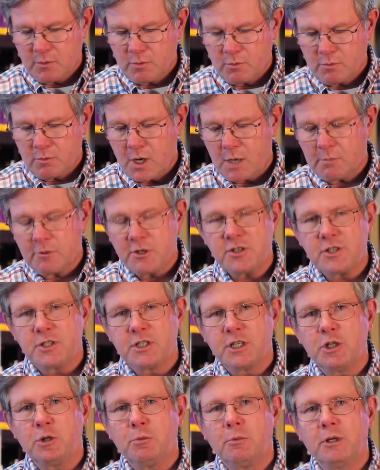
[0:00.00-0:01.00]
Robert
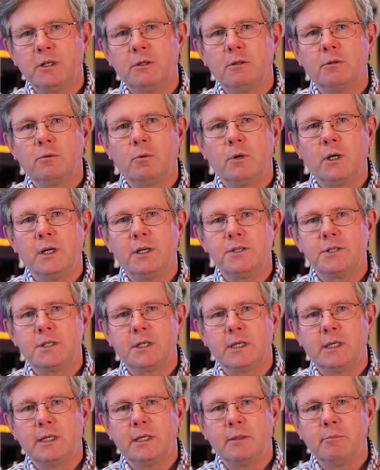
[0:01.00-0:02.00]
Steelman, was
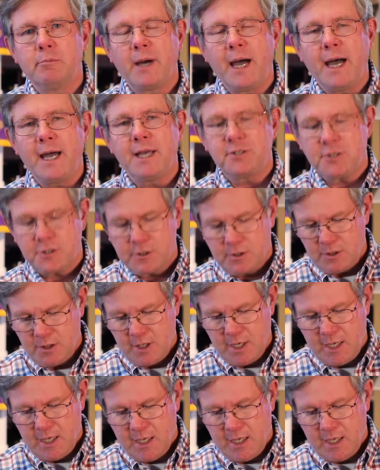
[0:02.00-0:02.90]
a pastor